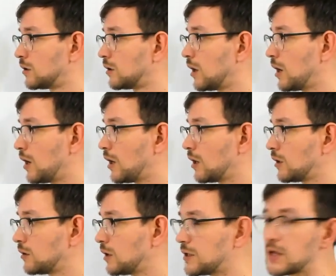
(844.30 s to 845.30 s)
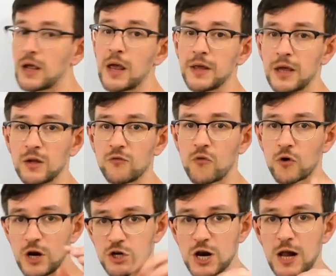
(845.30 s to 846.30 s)
And again,
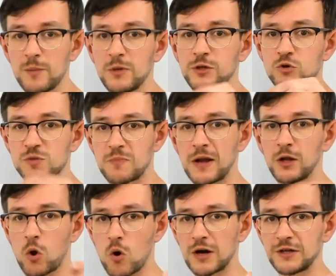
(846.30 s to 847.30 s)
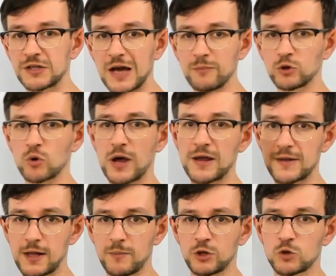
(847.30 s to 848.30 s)
for each element you spend log n time to add
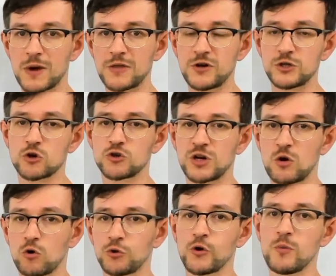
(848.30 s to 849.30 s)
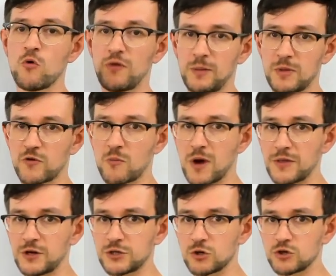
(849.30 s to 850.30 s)
element to binary search tree or to remove element from
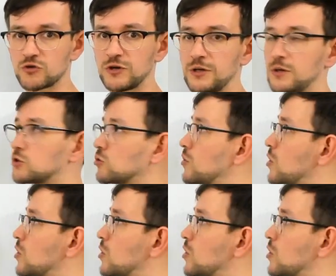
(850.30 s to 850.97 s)
binary search tree. So